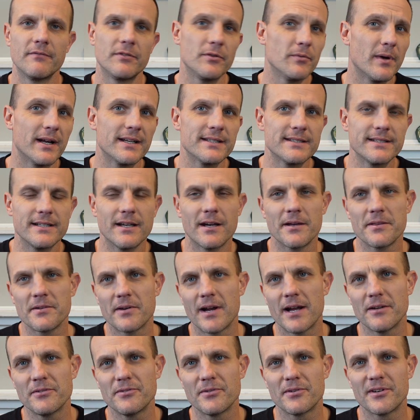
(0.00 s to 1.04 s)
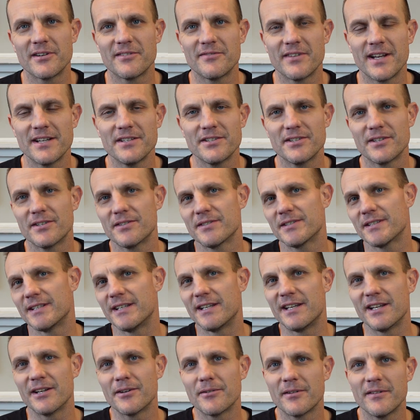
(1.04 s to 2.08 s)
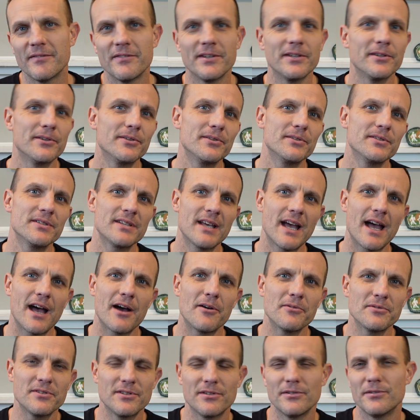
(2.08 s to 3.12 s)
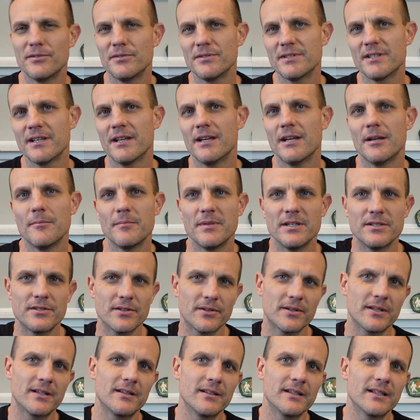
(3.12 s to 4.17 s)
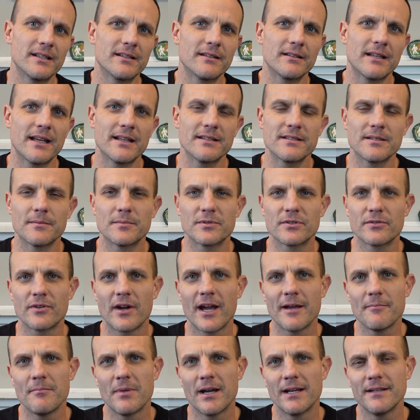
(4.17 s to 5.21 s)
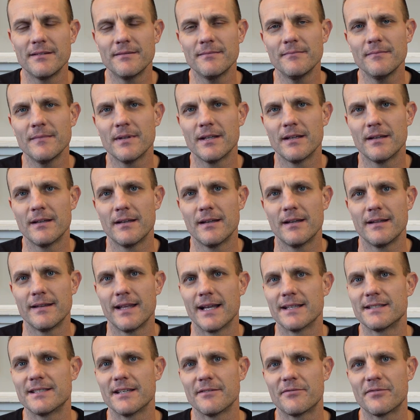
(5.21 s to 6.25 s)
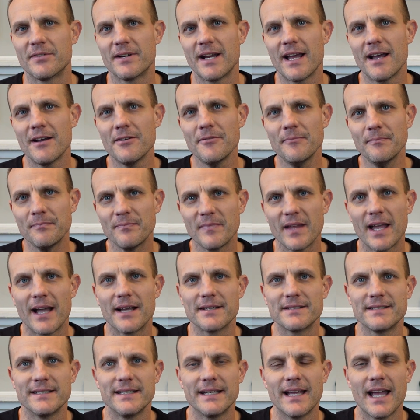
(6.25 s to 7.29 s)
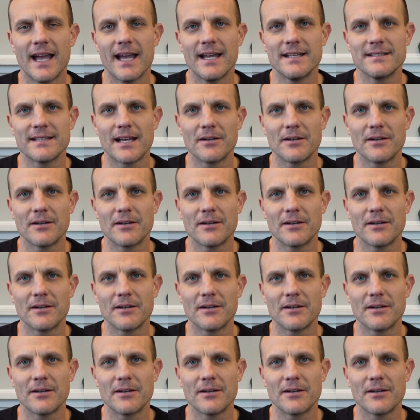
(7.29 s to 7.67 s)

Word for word: If you want to see other outdoor adventures, gear reviews, how-tos, be sure to click that subscribe button. That's it for now. I'll see you guys